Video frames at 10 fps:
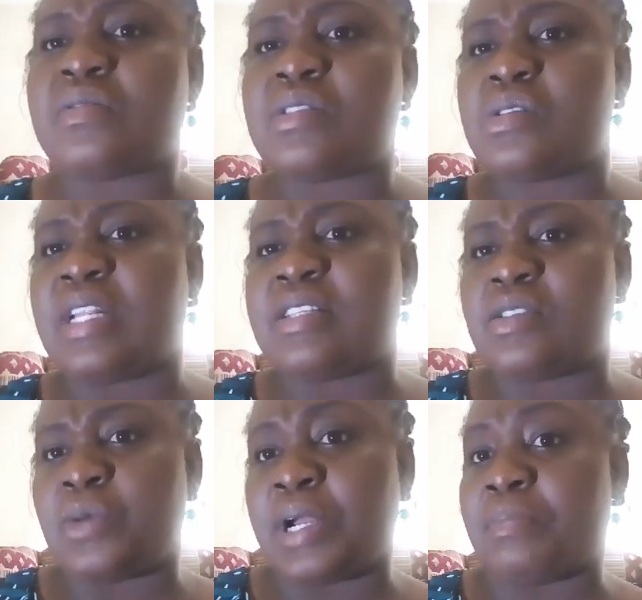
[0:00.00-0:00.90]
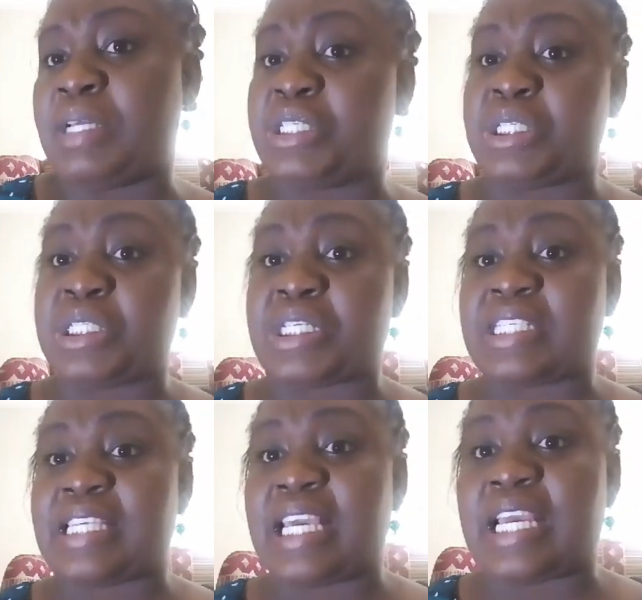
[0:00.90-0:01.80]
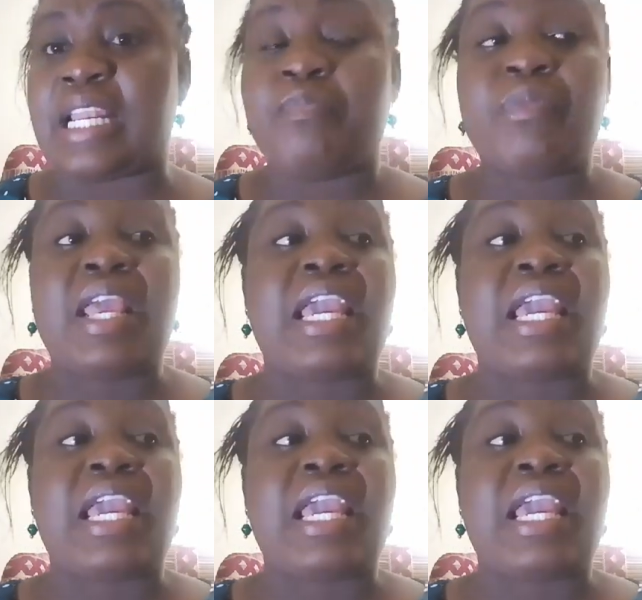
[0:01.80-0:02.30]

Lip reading: of students who are bleaching their skin?